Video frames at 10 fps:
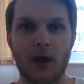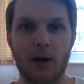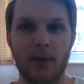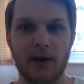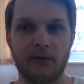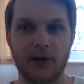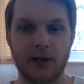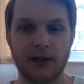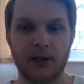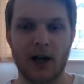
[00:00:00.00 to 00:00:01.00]
A bit of
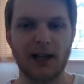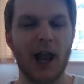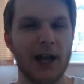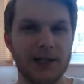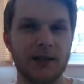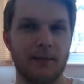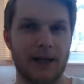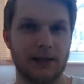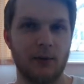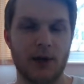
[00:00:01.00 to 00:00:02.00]
a lighter
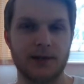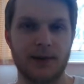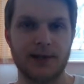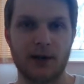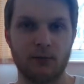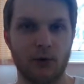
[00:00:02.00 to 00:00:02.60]
metal person myself,